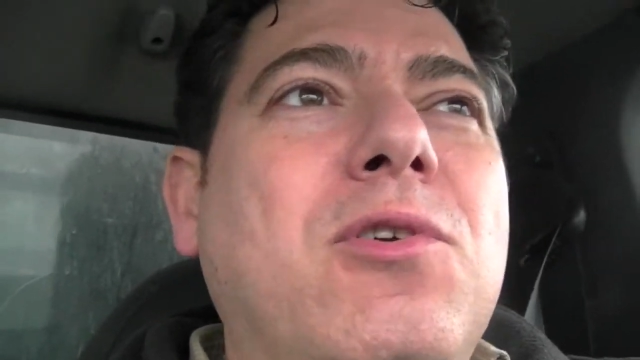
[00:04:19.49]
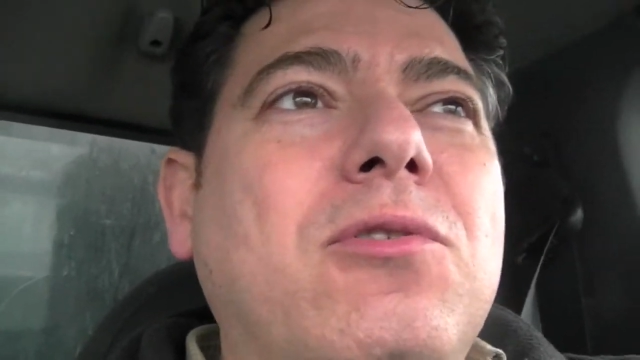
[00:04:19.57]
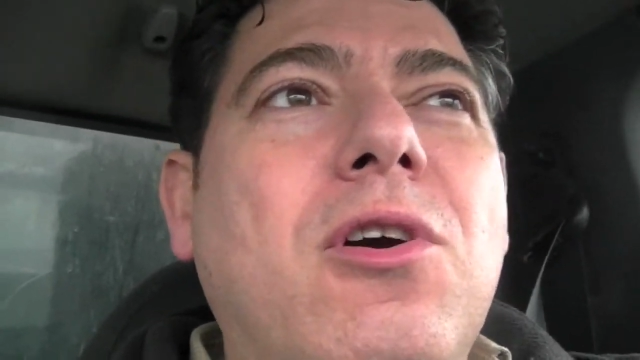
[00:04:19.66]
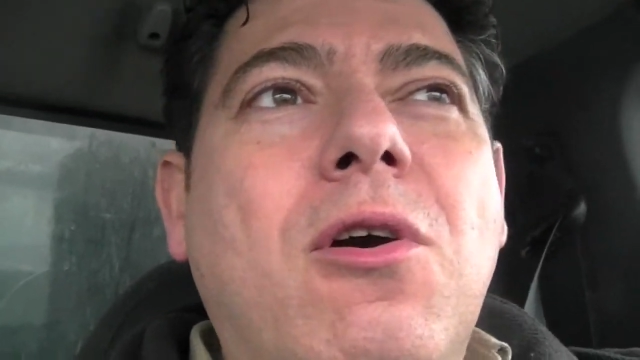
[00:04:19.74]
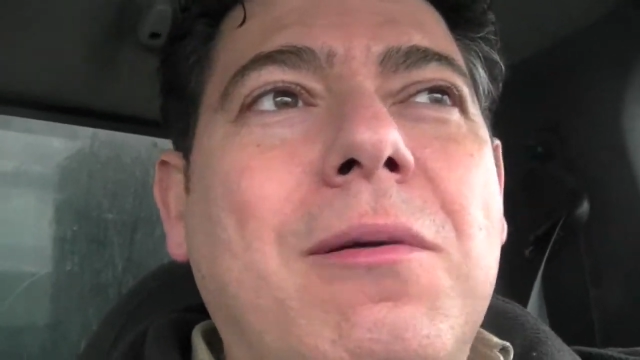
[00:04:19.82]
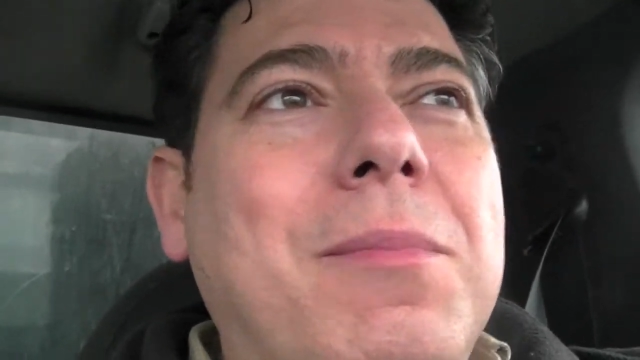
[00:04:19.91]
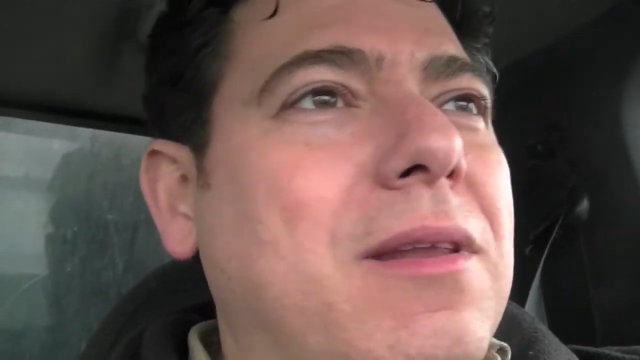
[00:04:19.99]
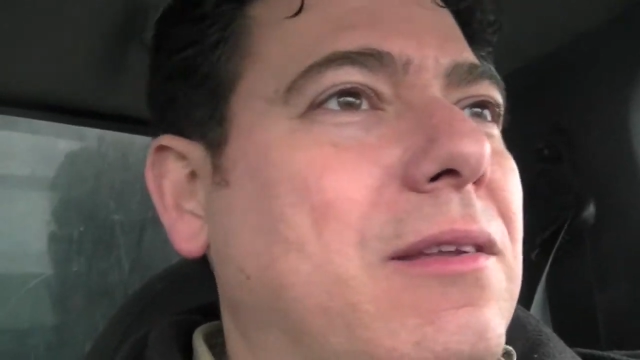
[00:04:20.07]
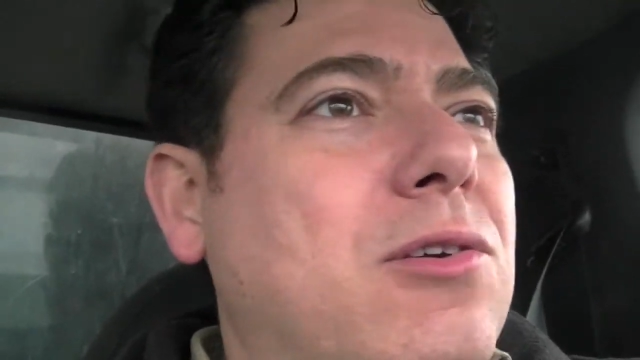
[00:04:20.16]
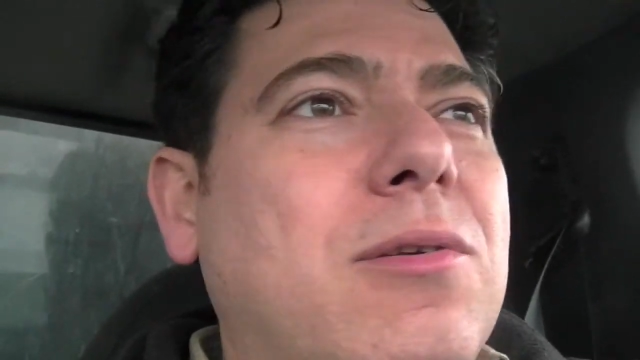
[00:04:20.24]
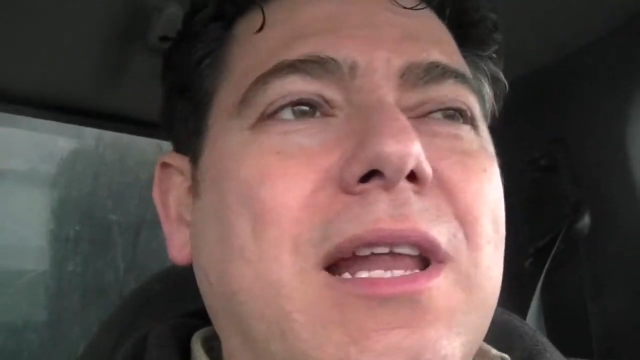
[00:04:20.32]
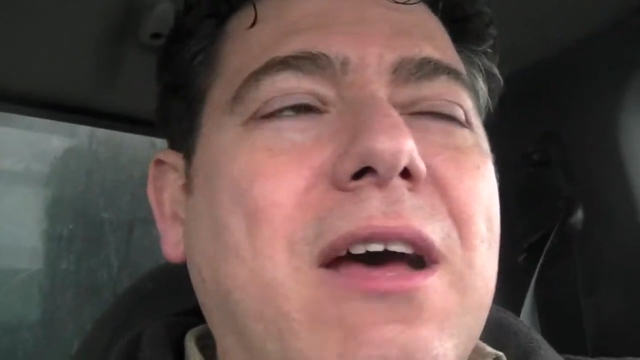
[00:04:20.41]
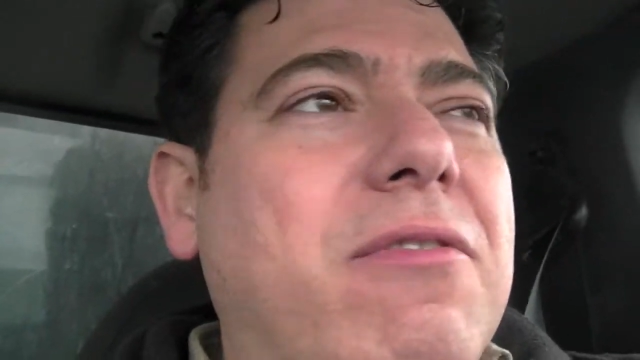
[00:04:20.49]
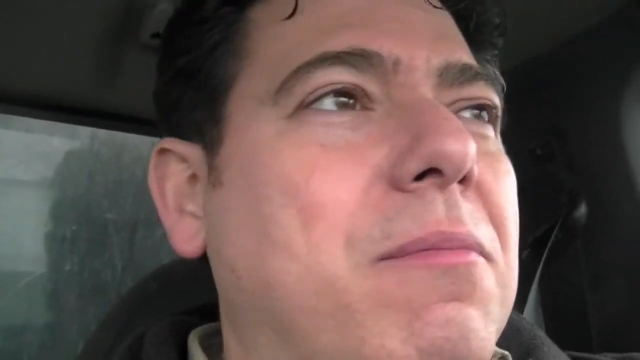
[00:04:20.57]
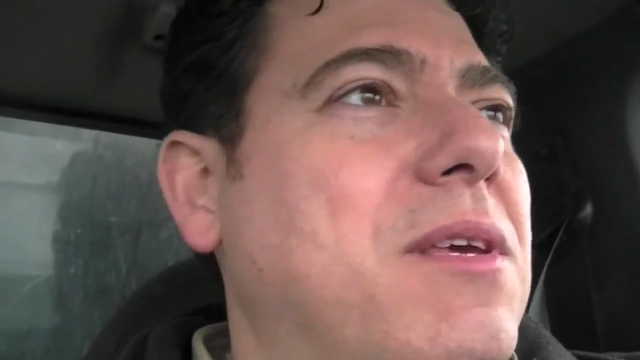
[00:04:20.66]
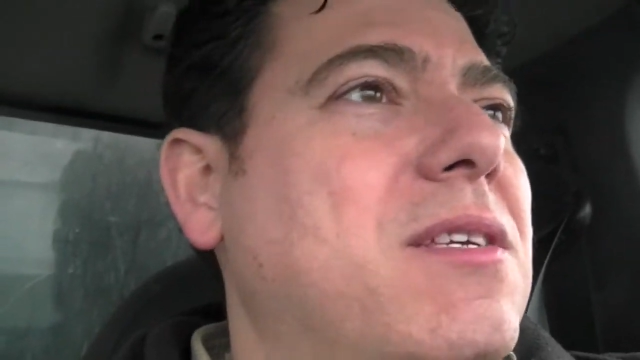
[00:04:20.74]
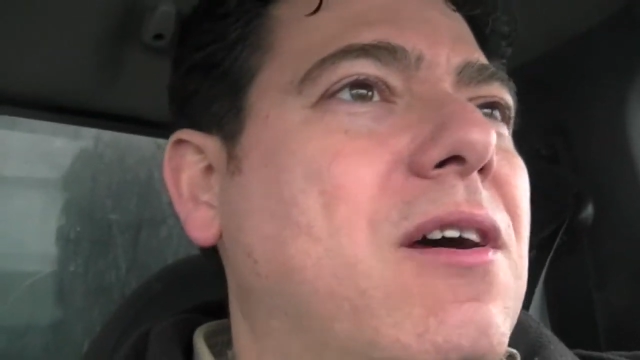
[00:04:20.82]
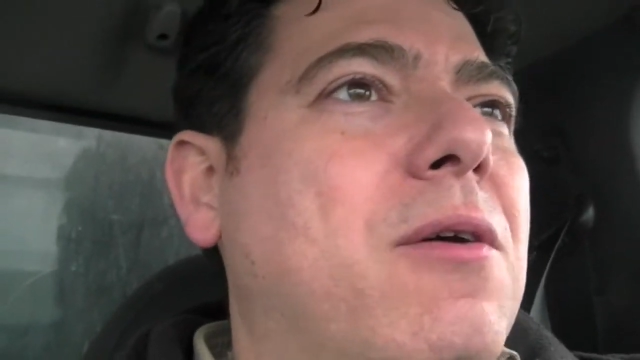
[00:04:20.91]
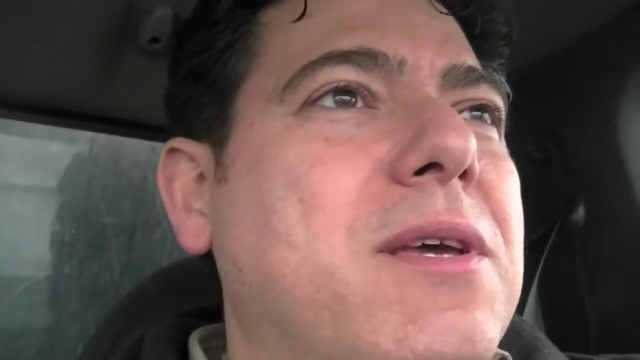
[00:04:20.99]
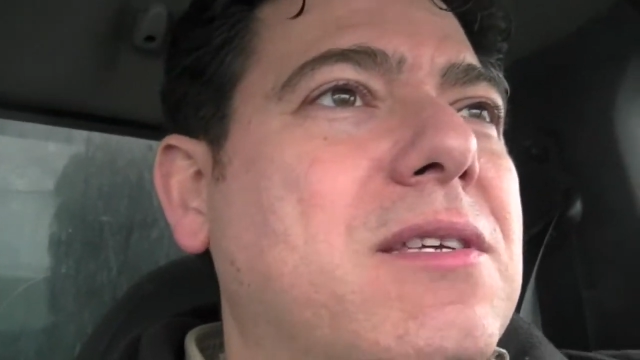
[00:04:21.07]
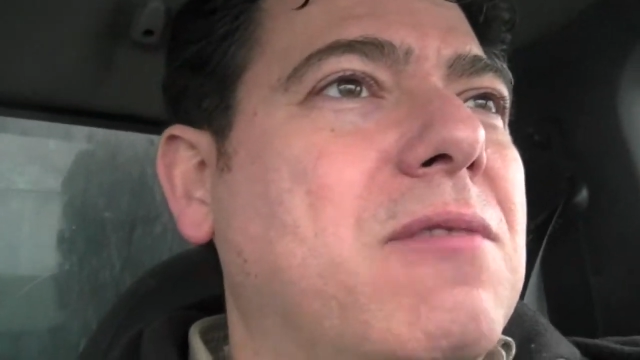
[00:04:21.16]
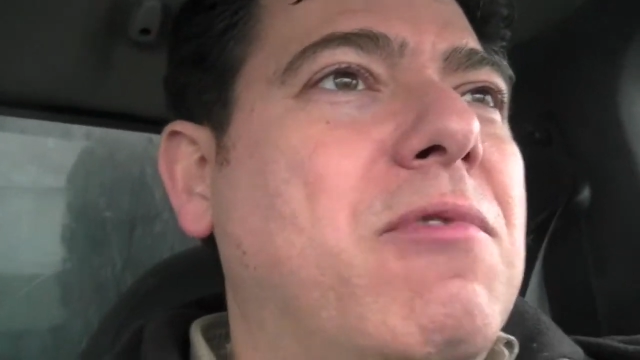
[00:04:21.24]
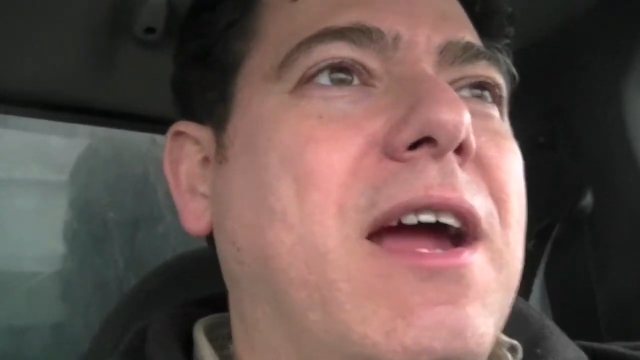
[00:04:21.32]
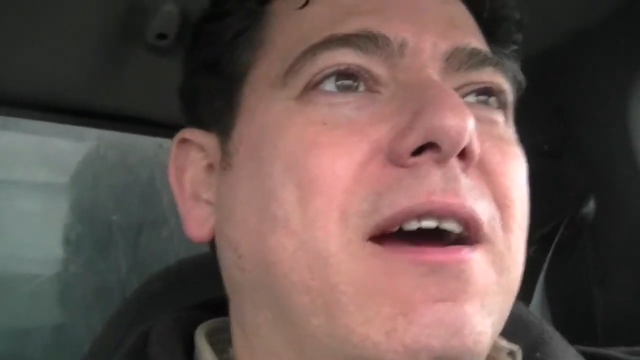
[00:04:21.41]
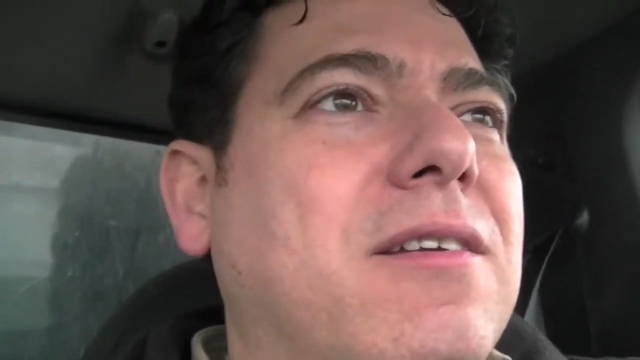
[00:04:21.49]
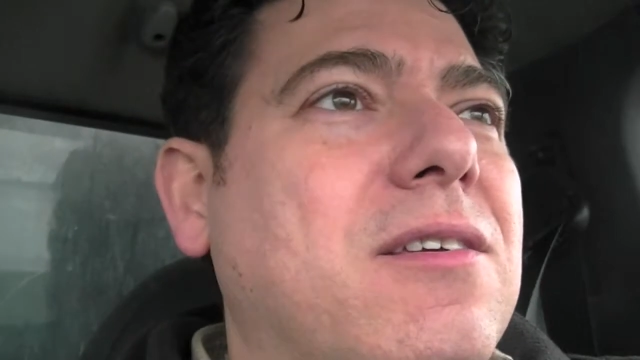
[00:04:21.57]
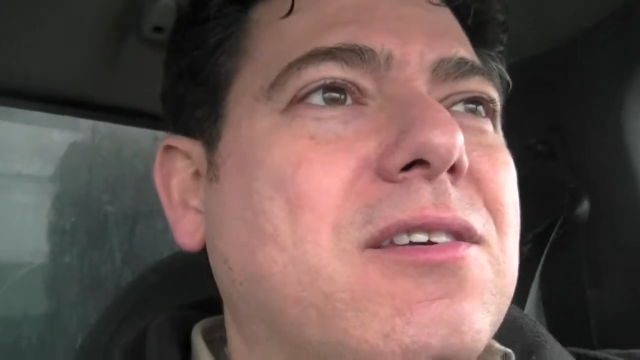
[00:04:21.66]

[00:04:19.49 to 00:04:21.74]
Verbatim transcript: You know him and you love him. He's always around.